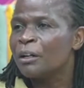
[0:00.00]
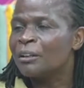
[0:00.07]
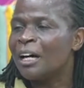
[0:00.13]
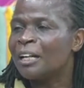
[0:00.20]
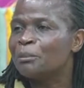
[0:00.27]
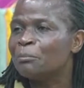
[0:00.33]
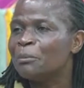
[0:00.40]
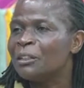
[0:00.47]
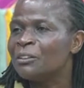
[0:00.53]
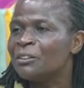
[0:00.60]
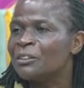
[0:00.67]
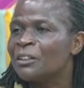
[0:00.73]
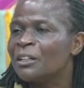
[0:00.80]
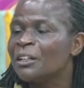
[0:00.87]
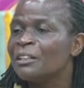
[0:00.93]
That
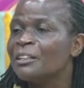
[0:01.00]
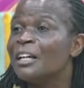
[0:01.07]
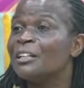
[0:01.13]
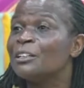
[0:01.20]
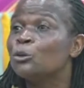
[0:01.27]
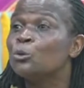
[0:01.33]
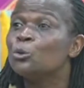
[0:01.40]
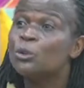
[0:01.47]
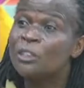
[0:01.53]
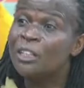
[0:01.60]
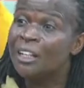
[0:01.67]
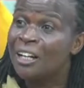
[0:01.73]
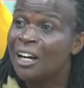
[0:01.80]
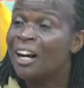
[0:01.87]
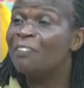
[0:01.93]
means that you
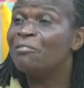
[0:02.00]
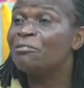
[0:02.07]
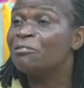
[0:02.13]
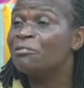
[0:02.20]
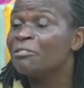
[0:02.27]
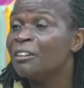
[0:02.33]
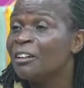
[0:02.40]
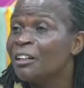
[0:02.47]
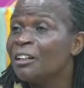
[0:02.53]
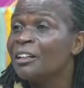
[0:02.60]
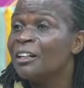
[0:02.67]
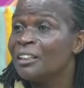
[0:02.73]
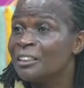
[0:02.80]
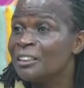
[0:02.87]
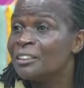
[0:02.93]
still have
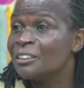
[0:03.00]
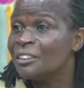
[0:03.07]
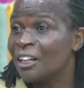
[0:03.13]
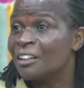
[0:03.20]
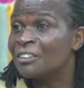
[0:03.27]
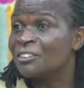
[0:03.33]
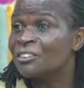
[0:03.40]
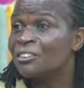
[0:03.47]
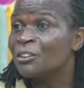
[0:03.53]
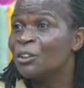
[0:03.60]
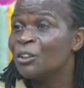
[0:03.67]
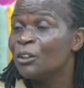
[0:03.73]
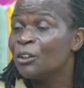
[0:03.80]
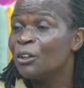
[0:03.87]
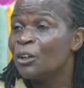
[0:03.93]
chance,
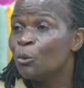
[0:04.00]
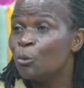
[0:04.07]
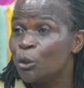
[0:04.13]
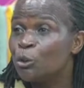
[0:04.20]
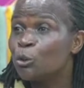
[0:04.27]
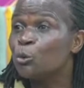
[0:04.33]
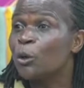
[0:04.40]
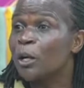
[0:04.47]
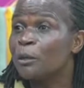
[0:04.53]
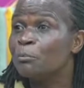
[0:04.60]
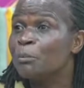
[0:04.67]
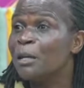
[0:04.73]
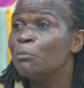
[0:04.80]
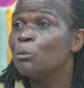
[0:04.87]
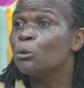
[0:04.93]
which you
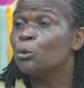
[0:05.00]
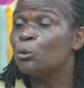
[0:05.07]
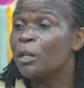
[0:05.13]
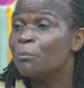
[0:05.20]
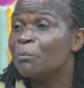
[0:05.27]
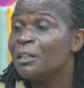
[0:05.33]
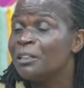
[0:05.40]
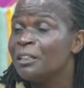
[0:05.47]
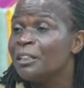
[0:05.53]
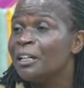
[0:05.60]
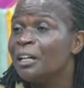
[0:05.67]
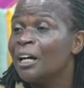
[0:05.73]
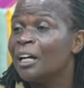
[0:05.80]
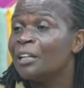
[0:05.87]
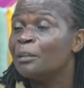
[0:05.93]
can be able to
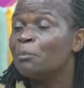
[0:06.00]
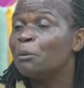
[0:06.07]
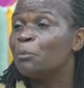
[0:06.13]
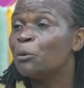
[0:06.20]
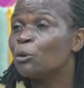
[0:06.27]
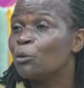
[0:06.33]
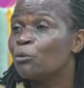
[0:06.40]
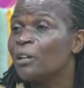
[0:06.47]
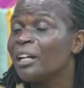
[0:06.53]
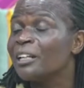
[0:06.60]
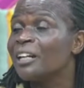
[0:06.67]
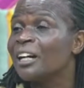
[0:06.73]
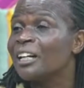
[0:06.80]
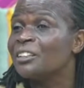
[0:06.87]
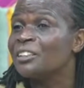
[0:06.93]
remedy, and the peoples of
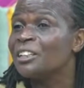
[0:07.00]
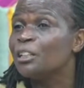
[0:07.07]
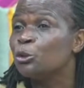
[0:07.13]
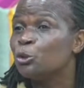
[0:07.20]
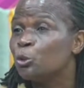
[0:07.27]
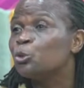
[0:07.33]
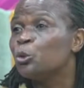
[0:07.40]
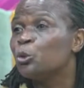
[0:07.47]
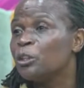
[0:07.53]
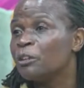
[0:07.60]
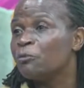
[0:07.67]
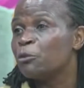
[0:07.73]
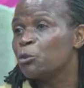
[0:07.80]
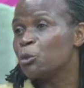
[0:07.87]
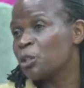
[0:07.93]
Kenya can still choose you
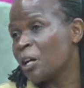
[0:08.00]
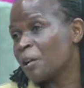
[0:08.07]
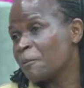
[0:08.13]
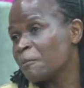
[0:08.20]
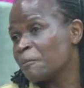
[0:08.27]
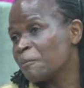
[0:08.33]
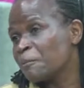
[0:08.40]
in the future.